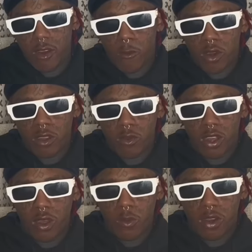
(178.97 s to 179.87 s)
when when
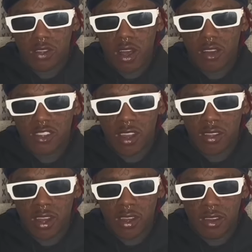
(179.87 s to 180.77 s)
you, when it's all said and
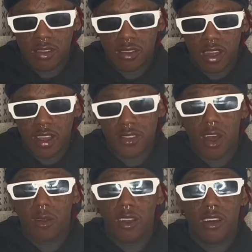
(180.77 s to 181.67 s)
done, it's
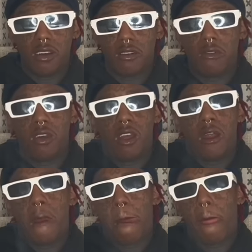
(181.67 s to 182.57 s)
all love,
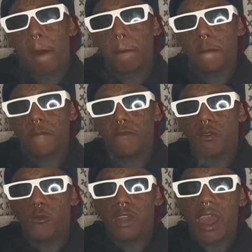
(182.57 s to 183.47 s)
and
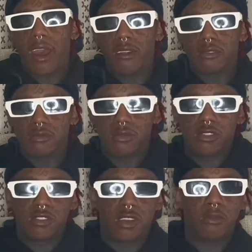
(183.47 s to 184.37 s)
we got
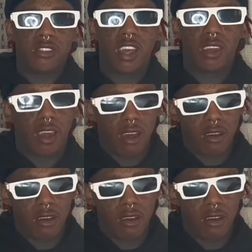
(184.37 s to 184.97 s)
something to take care